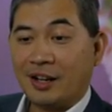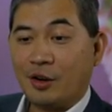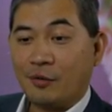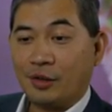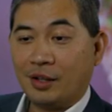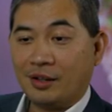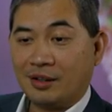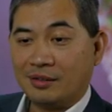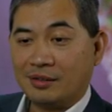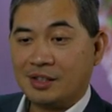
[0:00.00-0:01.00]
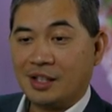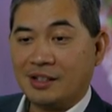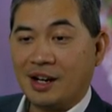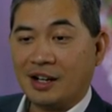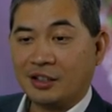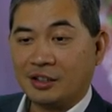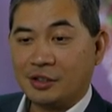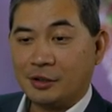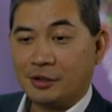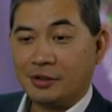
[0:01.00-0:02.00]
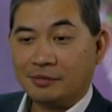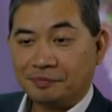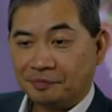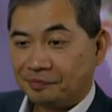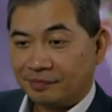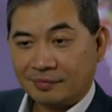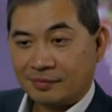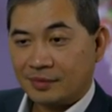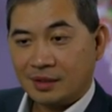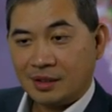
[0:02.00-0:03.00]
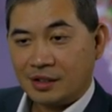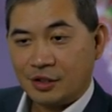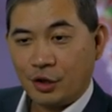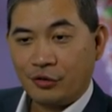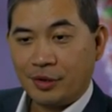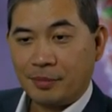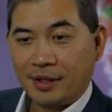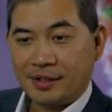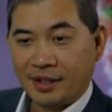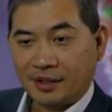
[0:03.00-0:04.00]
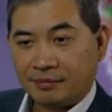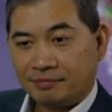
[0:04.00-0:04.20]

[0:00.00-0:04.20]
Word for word: Hopefully, you can see a doctor soon. It's no fun being sick.